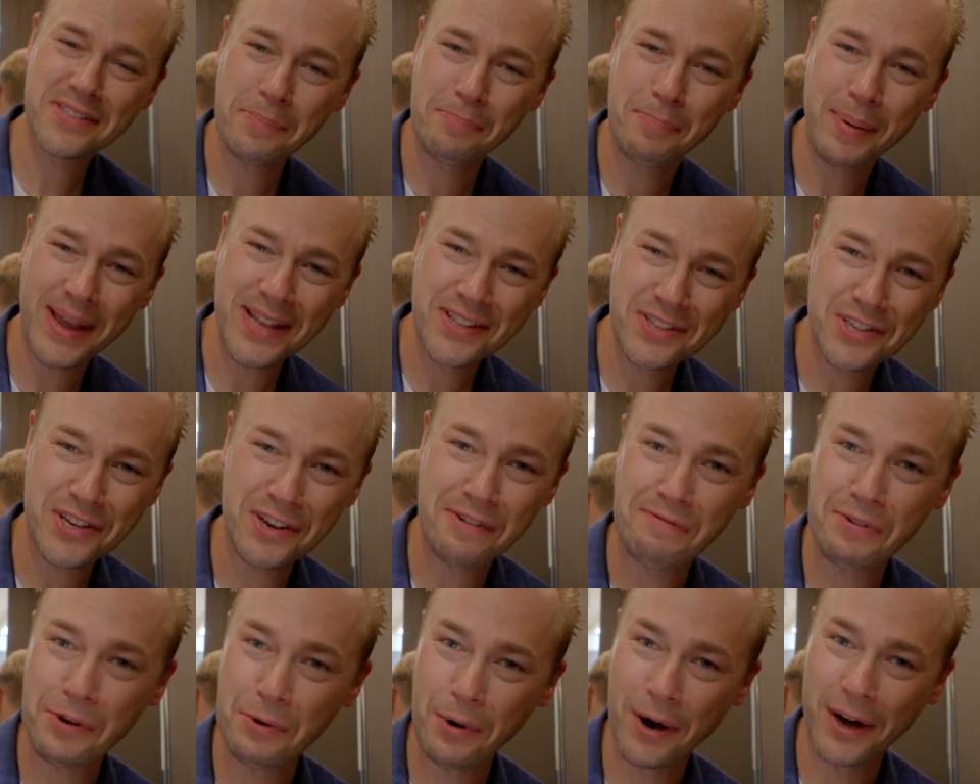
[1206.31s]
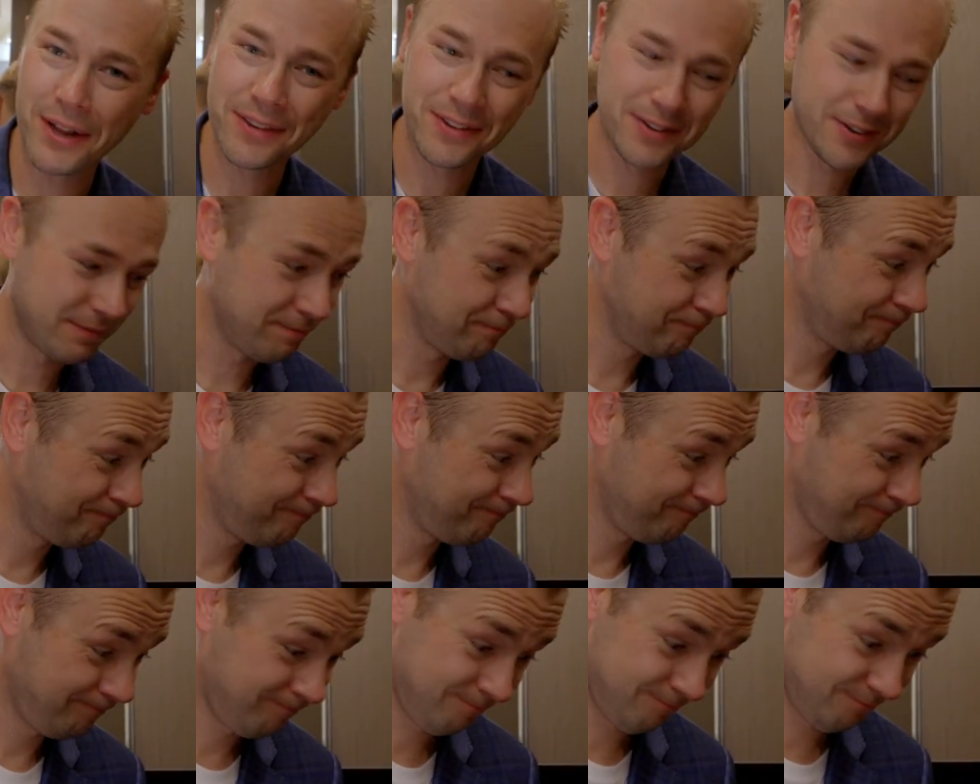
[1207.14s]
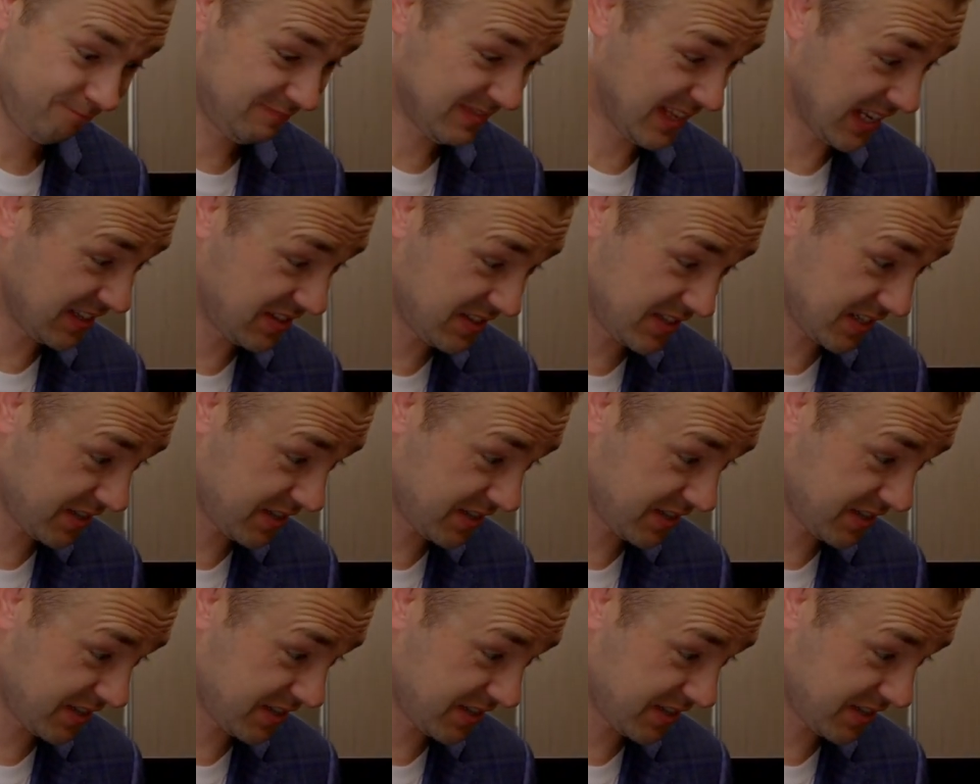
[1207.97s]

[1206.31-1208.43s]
a bench if you want. This